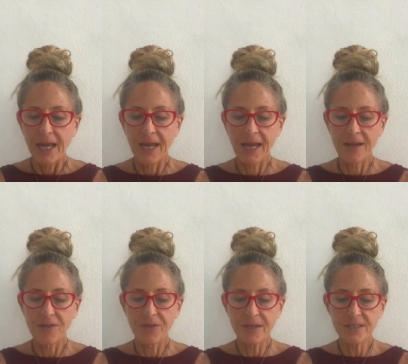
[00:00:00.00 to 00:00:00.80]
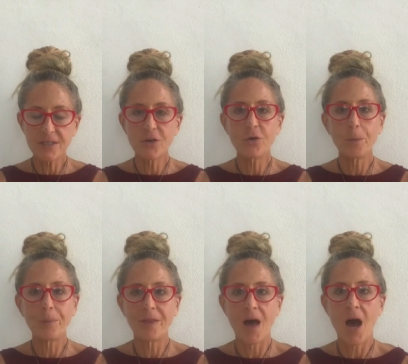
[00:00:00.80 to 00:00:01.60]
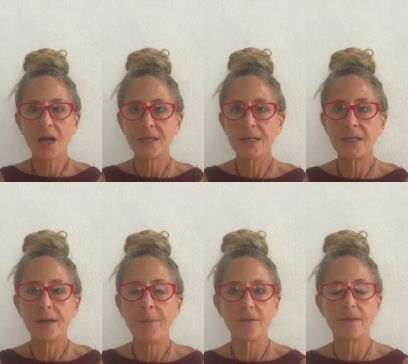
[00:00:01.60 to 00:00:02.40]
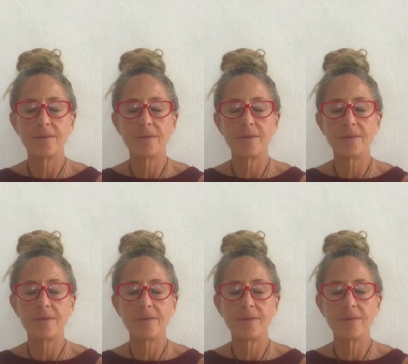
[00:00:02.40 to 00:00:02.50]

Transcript: and these don't block EMF.